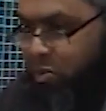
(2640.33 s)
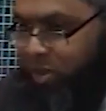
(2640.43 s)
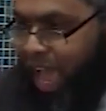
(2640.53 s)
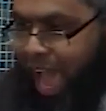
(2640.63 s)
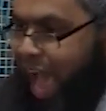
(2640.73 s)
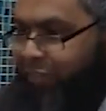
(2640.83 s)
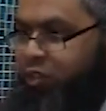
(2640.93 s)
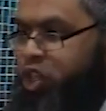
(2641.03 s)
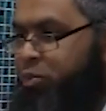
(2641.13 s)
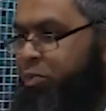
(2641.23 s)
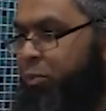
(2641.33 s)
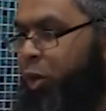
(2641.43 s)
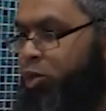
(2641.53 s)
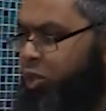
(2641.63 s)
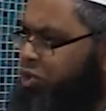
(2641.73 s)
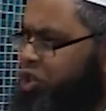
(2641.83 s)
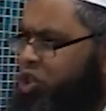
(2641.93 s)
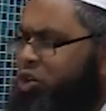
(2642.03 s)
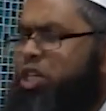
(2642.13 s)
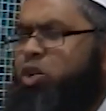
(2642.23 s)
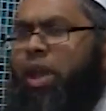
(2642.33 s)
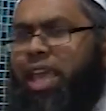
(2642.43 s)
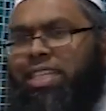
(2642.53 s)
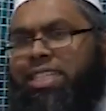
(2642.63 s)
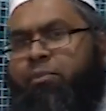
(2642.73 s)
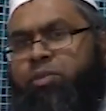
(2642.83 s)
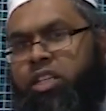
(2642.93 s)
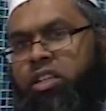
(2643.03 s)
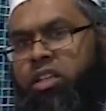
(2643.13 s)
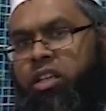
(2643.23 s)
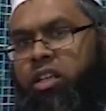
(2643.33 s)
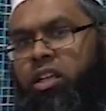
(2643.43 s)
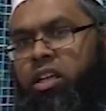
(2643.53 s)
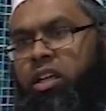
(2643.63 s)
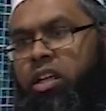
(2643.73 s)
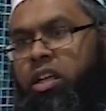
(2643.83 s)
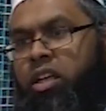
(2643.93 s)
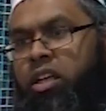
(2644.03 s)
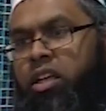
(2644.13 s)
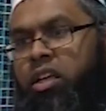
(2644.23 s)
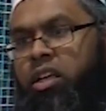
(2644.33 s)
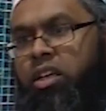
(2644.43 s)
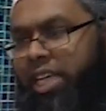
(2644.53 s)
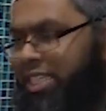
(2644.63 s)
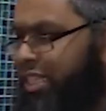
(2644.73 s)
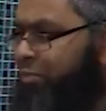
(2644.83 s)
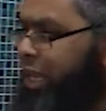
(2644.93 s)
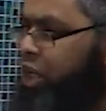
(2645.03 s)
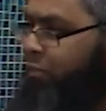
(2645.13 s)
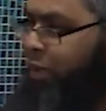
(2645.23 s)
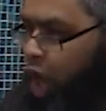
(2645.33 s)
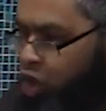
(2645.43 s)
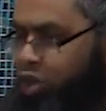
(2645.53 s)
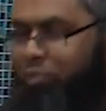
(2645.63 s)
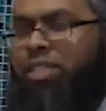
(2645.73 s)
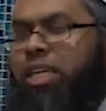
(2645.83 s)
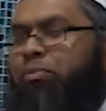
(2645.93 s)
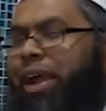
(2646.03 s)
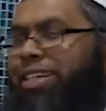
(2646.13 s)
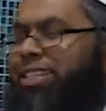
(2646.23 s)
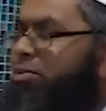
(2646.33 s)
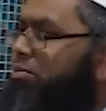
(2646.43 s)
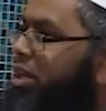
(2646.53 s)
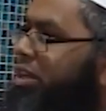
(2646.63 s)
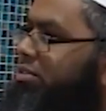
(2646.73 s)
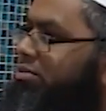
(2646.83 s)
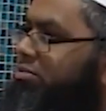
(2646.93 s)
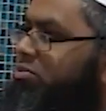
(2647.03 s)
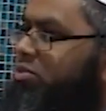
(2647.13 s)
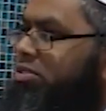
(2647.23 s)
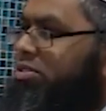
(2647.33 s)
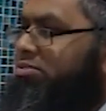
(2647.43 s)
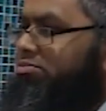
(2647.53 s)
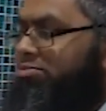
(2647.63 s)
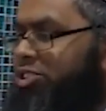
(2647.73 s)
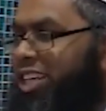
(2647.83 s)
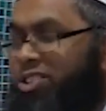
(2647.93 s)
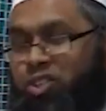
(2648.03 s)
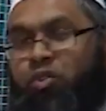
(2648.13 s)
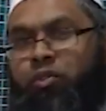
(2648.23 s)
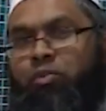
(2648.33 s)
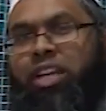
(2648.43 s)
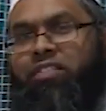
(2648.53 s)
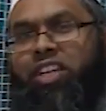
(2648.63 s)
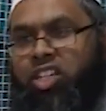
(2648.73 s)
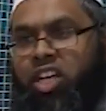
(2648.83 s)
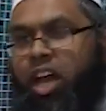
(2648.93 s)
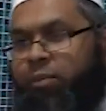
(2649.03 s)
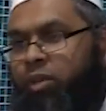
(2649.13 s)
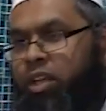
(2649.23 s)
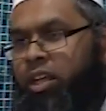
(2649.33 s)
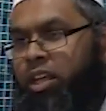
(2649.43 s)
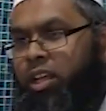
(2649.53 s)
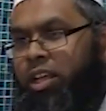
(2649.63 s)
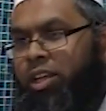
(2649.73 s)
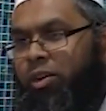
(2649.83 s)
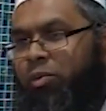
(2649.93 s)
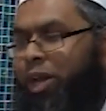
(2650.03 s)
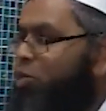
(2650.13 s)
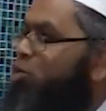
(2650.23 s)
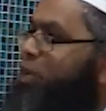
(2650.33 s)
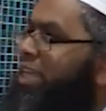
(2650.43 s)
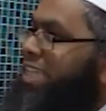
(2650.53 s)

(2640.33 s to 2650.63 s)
we have such proposal, we should straight away accept it. Yes, they may not be 100% practicing, but to tell the truth, we live in a time where who is